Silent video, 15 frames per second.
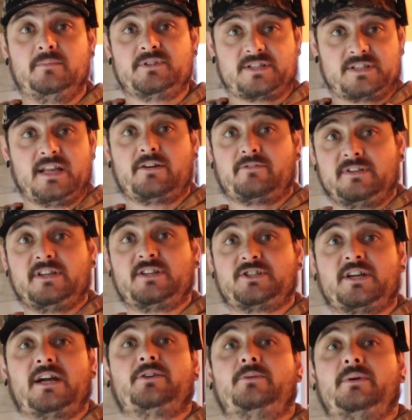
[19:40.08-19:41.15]
steering this
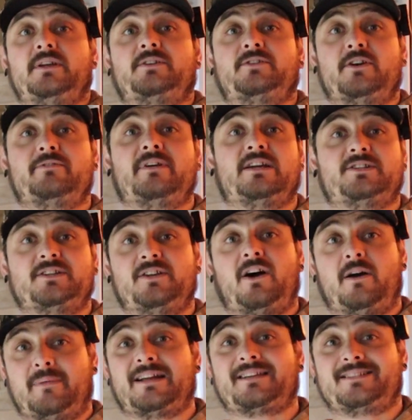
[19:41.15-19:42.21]
channel in a direction that
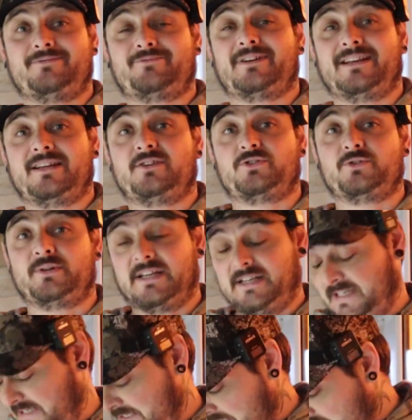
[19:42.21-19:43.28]
I'm actually really enjoying.
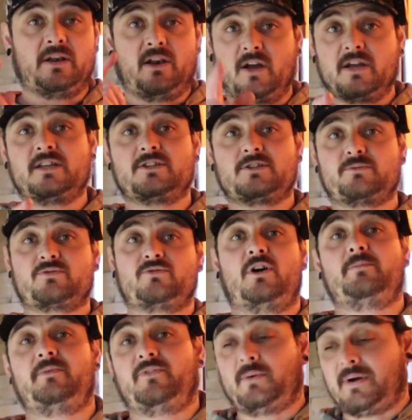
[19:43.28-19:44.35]
But like and
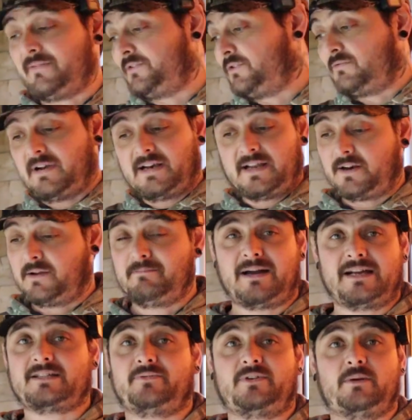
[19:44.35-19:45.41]
subscribe if you haven't already, and I
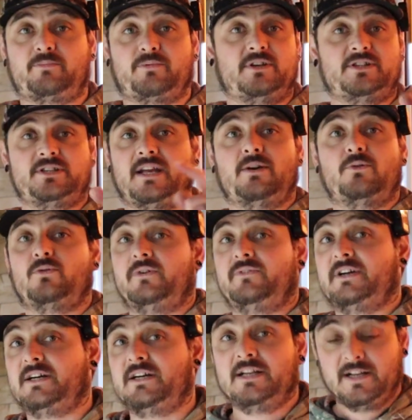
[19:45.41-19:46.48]
massively appreciate all of
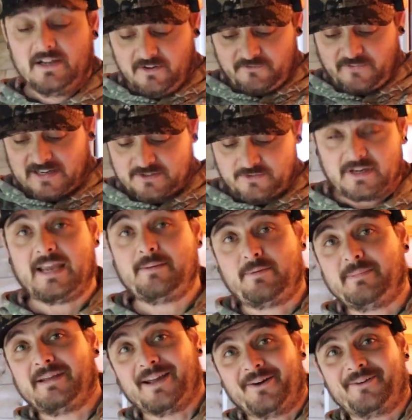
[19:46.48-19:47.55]
you. Thanks for keeping
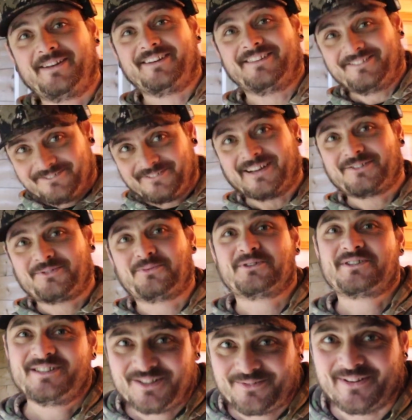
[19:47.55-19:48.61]
me going, and thanks for
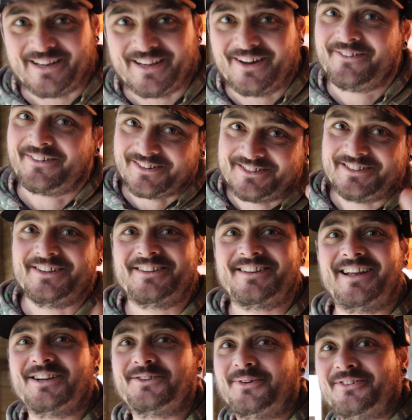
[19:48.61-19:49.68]
watching this video, and I'll see you in the
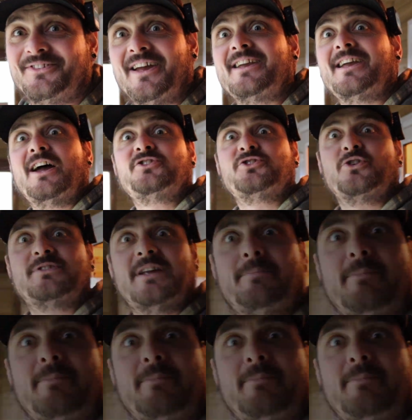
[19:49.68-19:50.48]
next one. Take care, cheers,